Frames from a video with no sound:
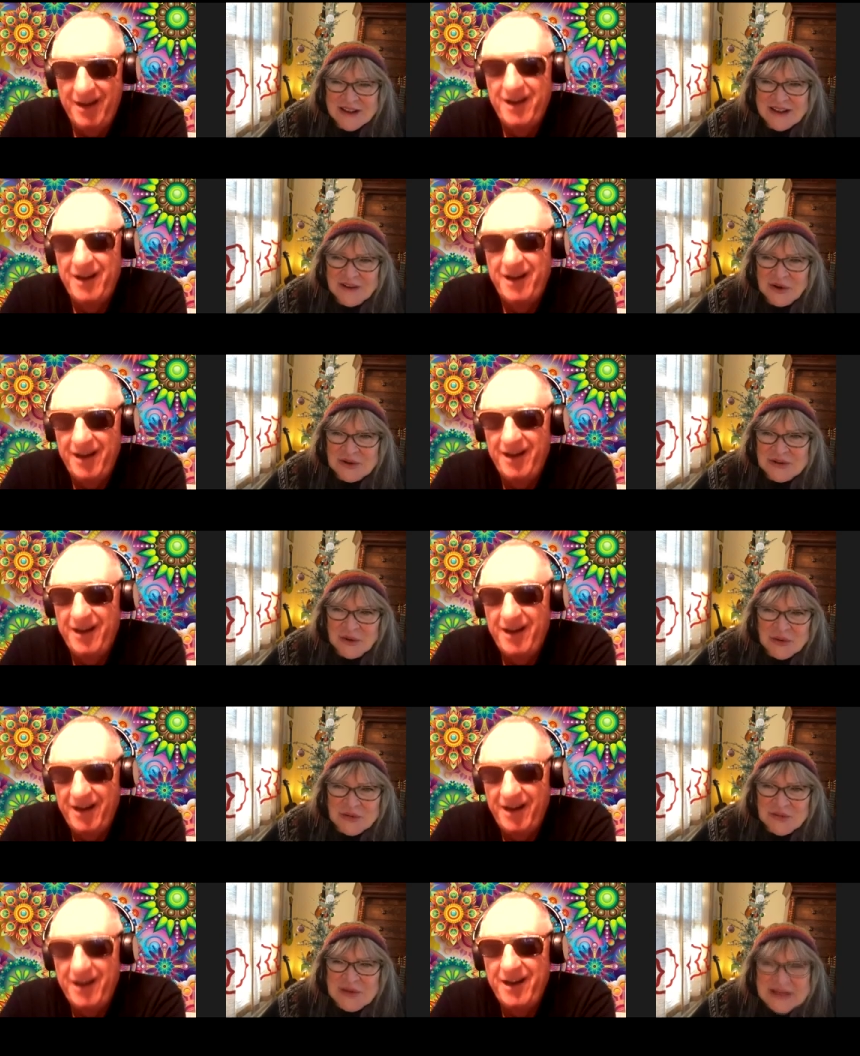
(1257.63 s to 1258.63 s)
Speaker 1: or,
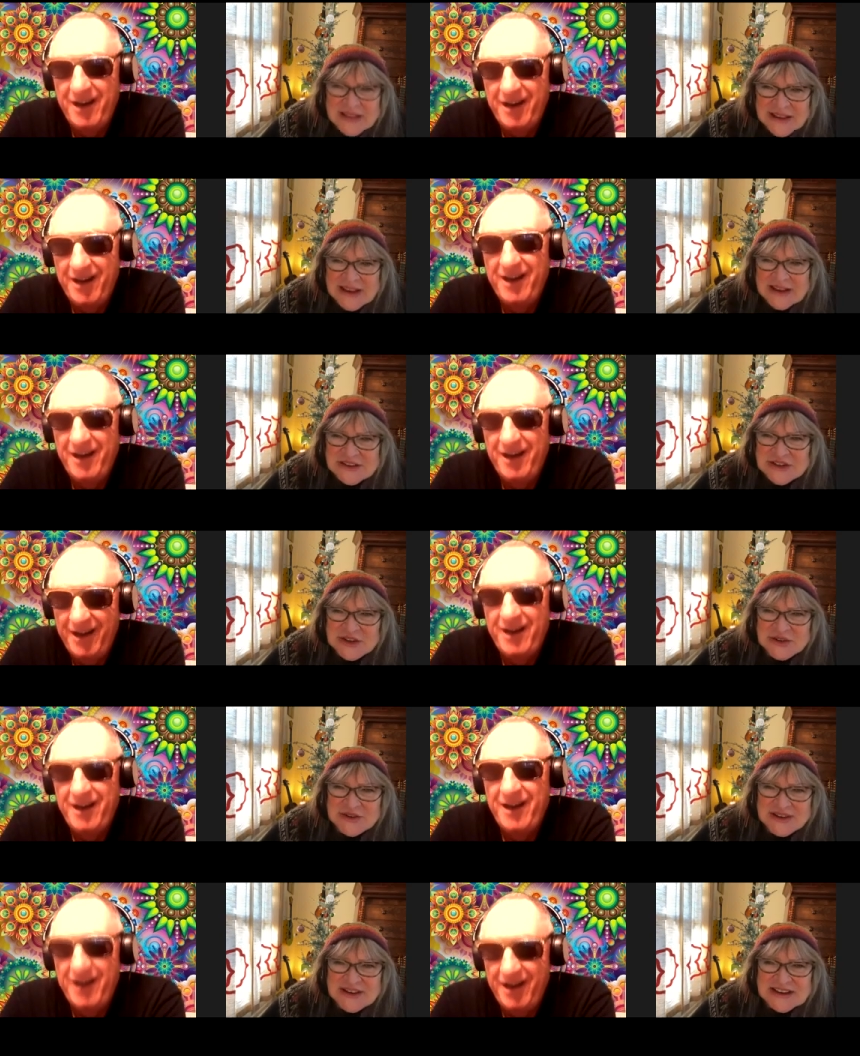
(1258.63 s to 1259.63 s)
or really get
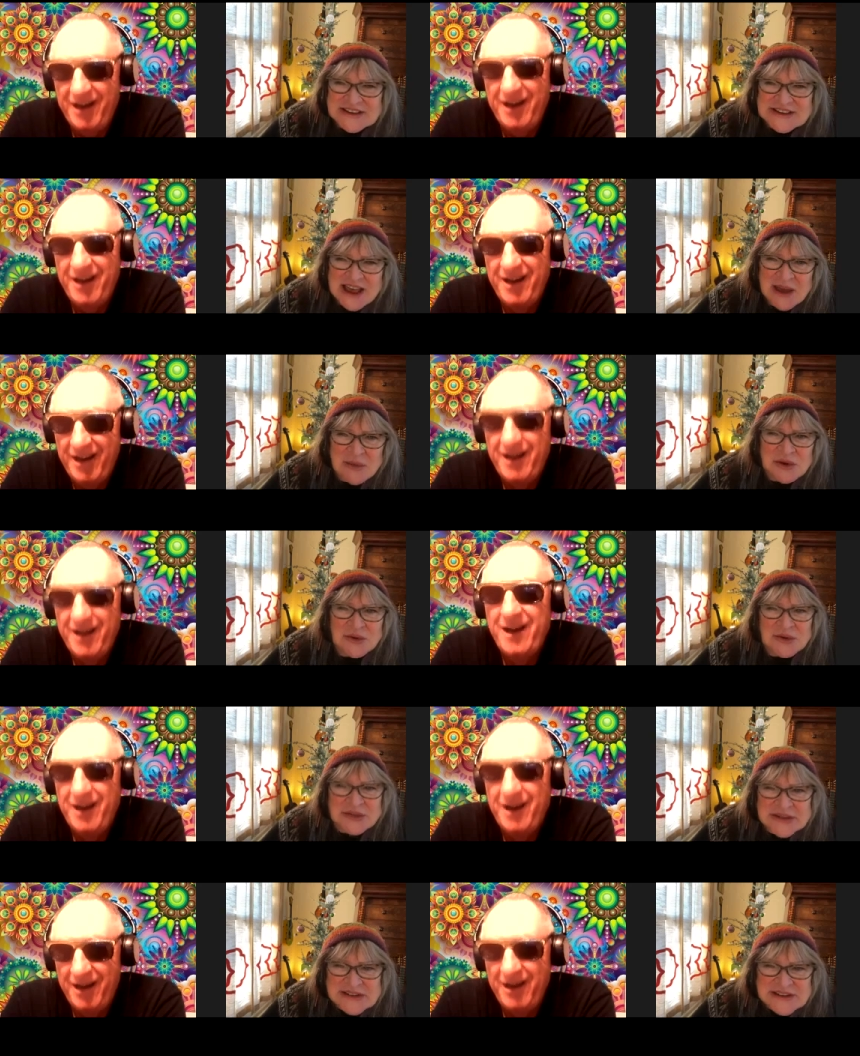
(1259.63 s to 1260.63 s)
to examine
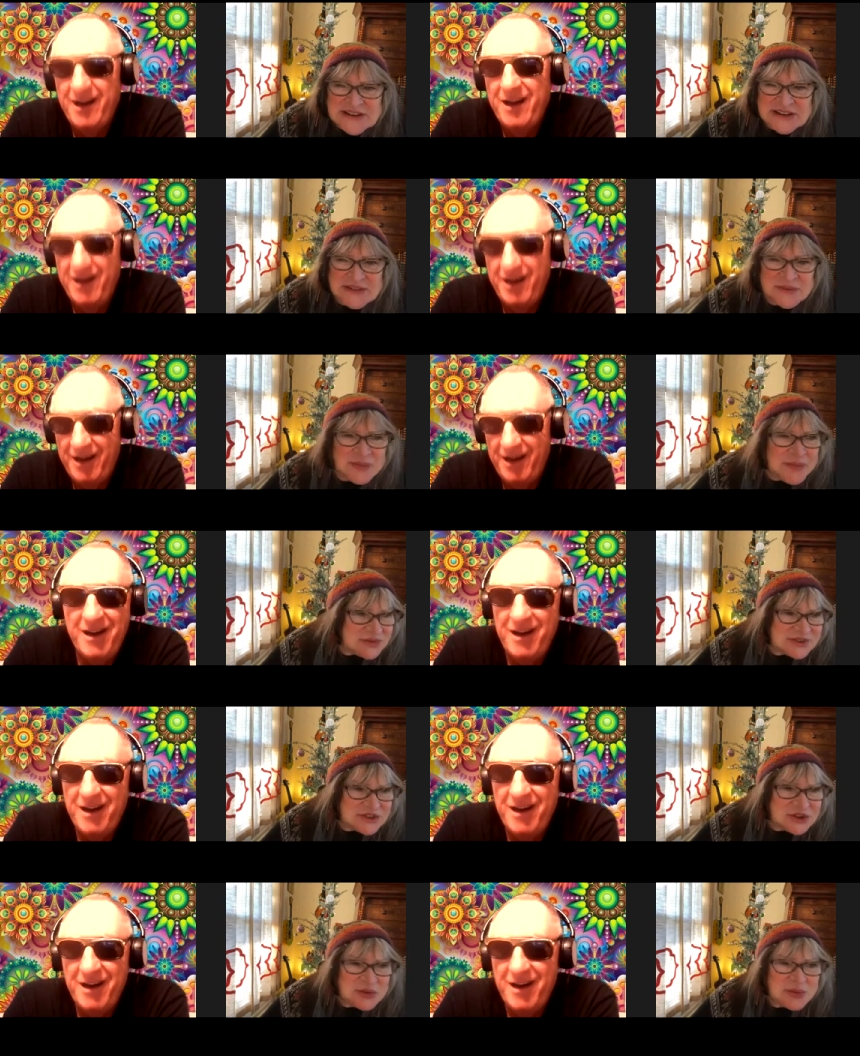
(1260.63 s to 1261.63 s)
or listen
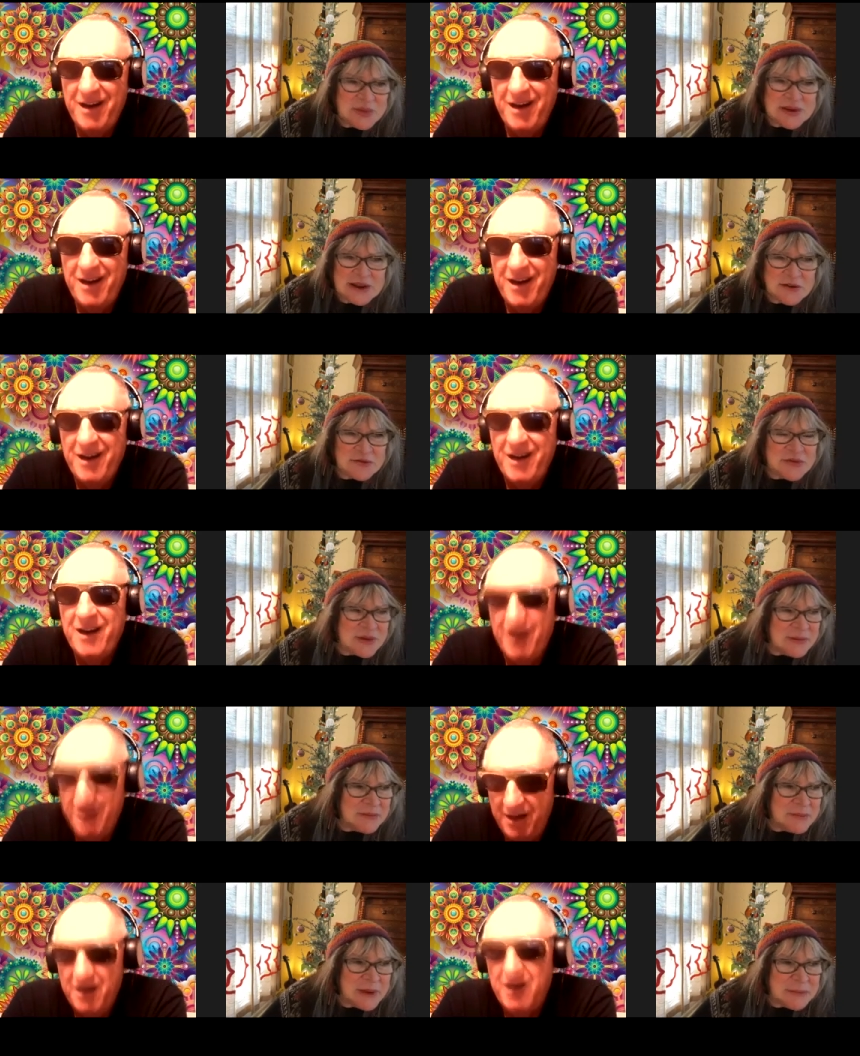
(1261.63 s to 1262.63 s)
to many of the
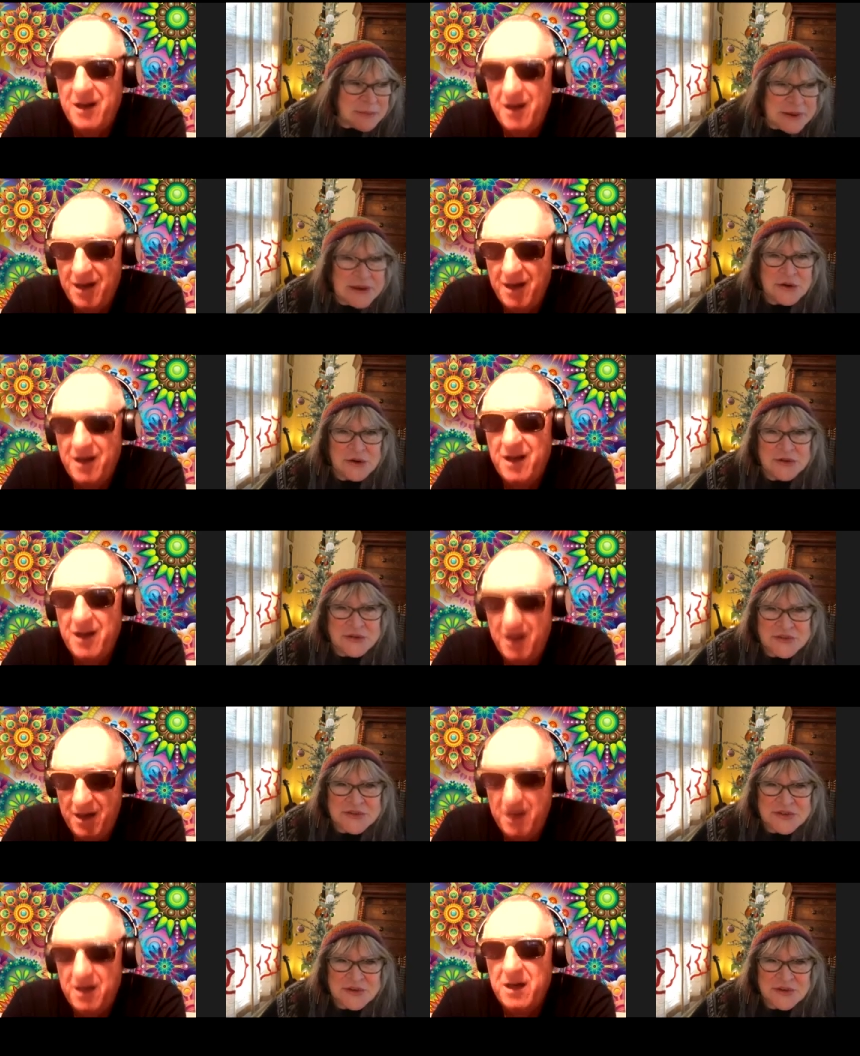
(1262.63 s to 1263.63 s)
my
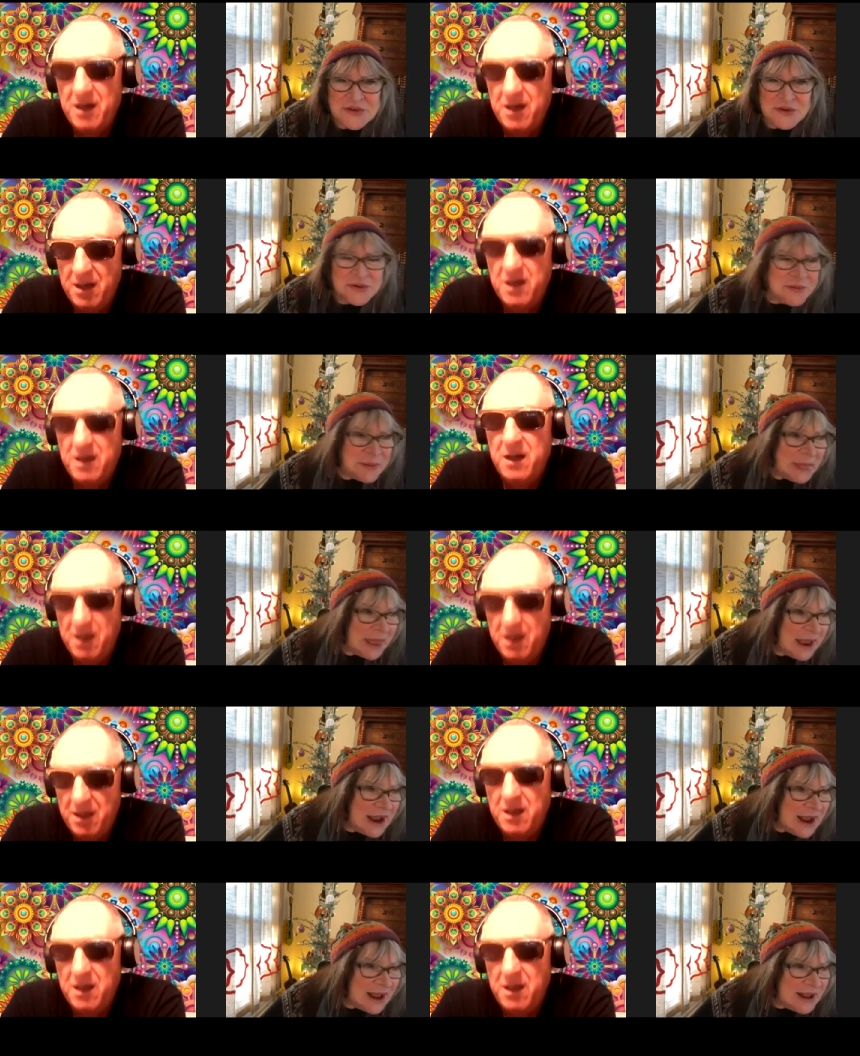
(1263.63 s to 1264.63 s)
peers you know
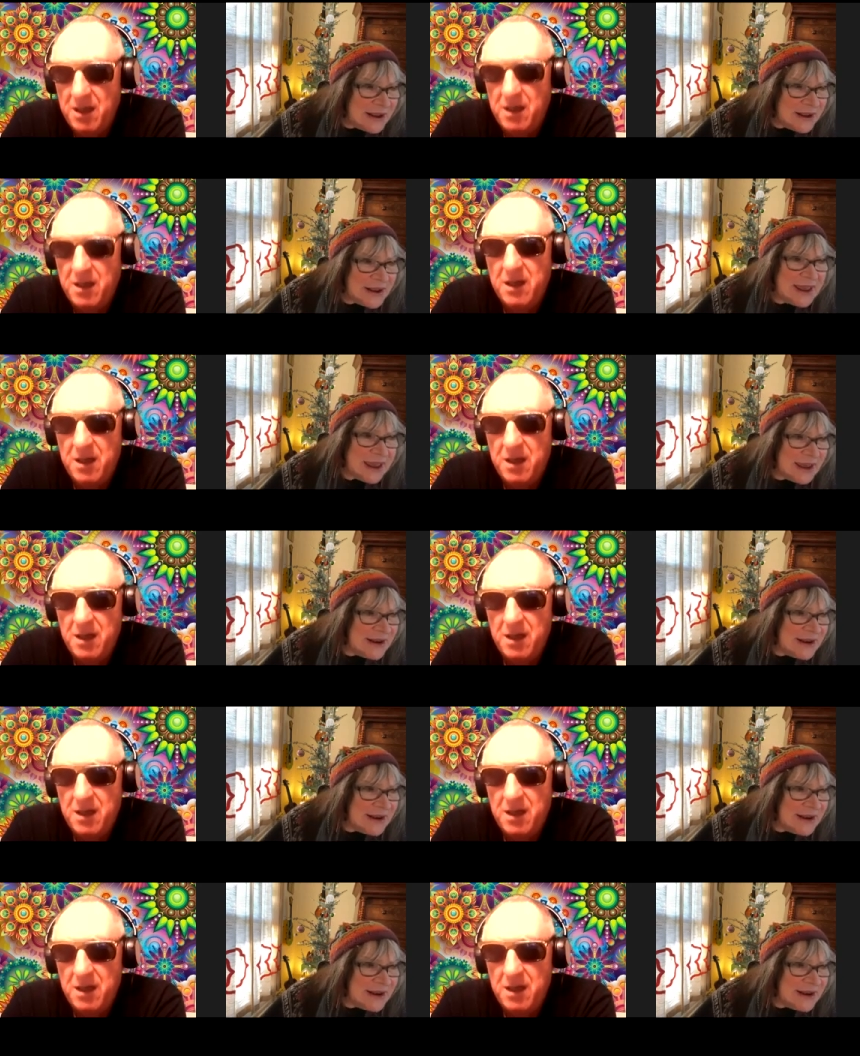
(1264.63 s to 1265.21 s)
uh, again